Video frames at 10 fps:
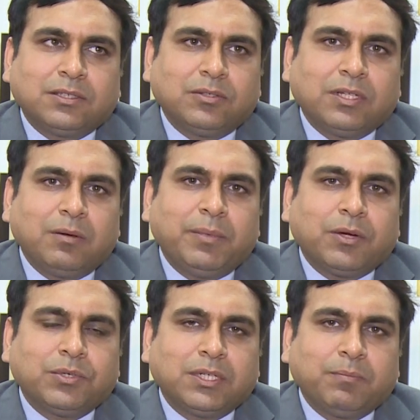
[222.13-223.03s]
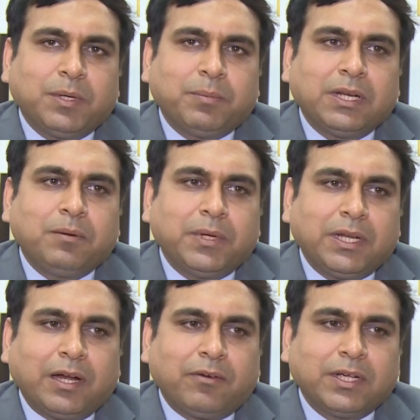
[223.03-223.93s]
So, there will be a question paper in
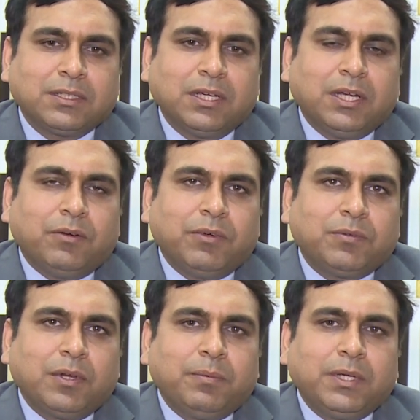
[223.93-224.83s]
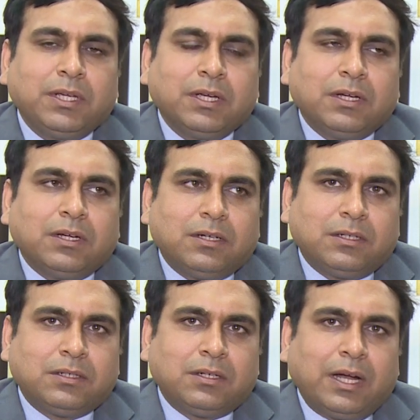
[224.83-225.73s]
pediatrics which will be
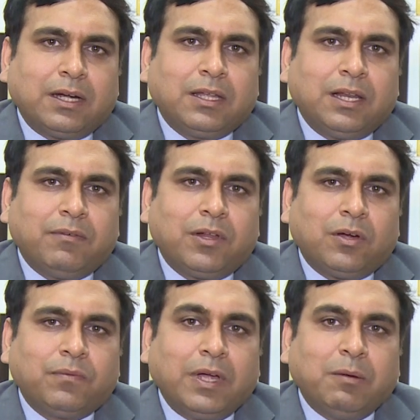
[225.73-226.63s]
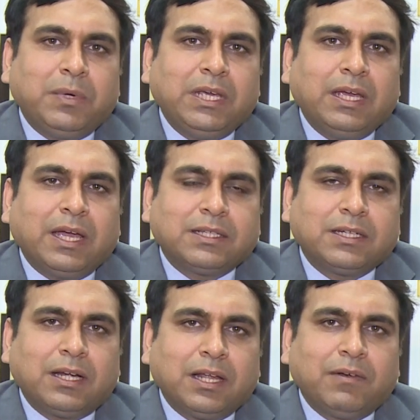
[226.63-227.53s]
uh, at the level of MD
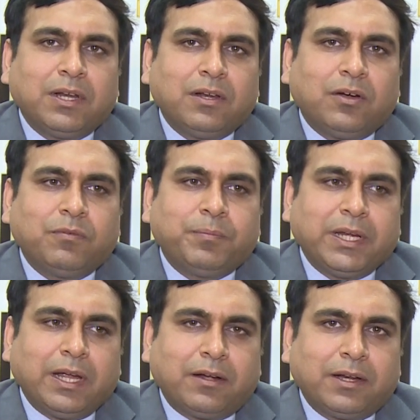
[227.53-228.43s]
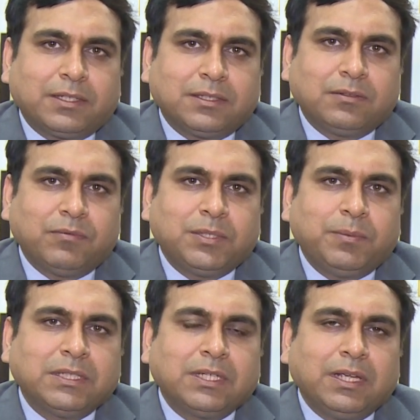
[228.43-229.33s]
exit level of pediatrics which
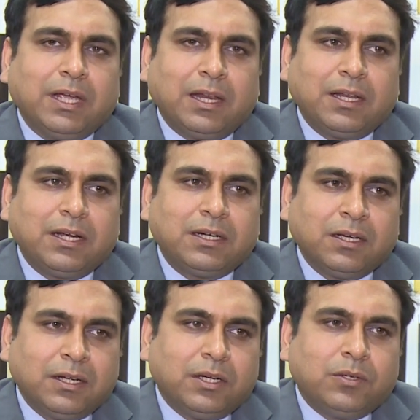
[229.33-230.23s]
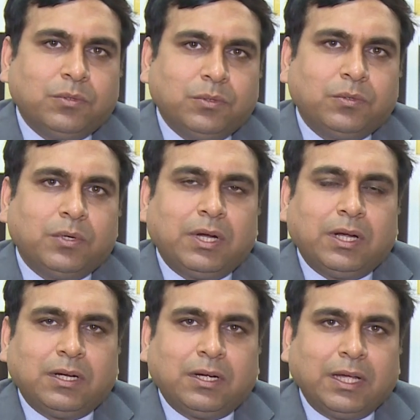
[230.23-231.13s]
means any candidate who
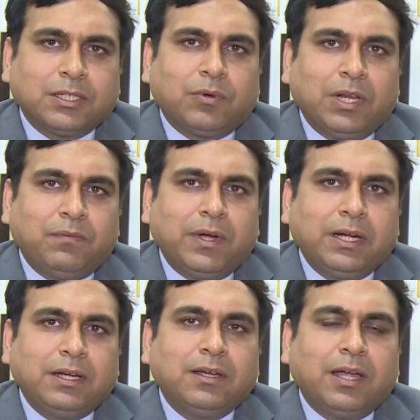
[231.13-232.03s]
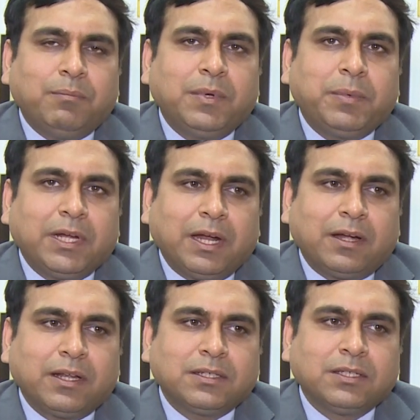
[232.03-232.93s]
uh, has qualified MD
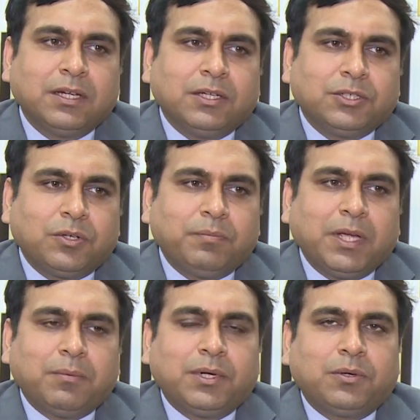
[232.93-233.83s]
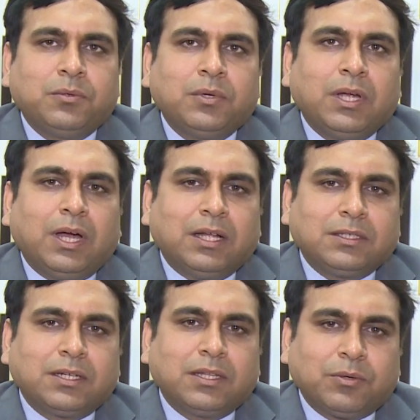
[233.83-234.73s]
pediatrics should be able to
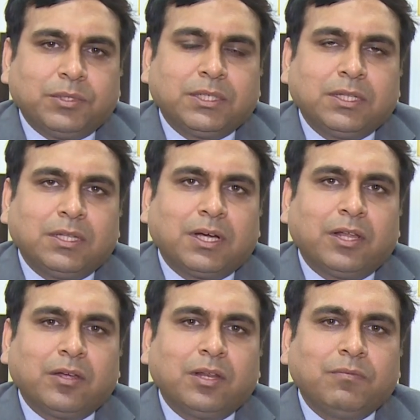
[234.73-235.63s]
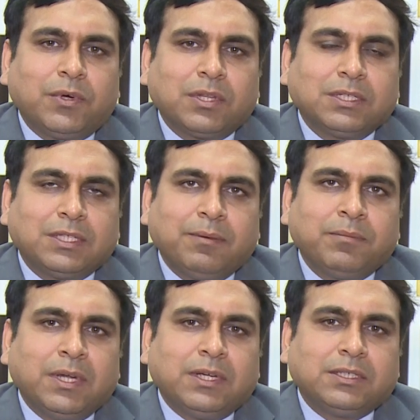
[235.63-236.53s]
answer the question. The curriculum for the
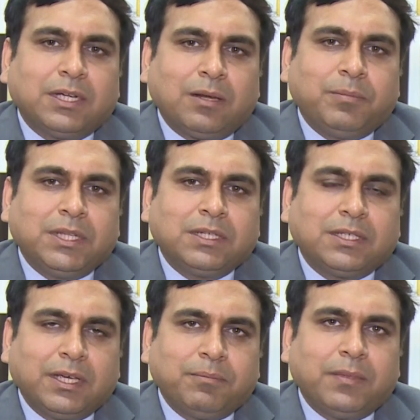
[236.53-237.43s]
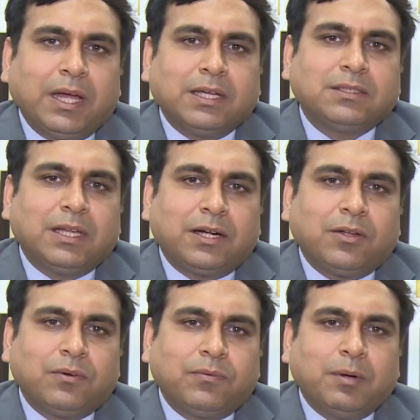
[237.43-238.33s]
same shall be the same as that
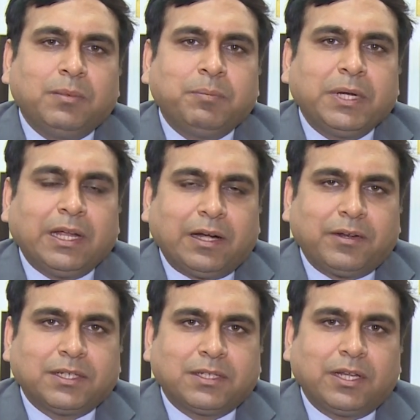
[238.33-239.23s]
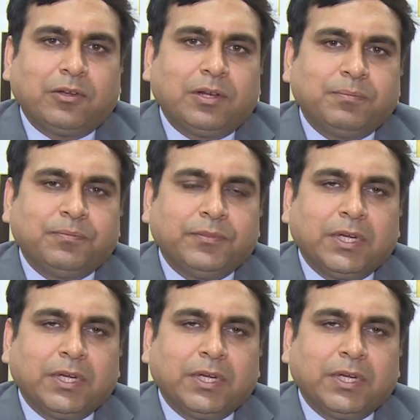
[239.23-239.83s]
of MD pediatrics curriculum.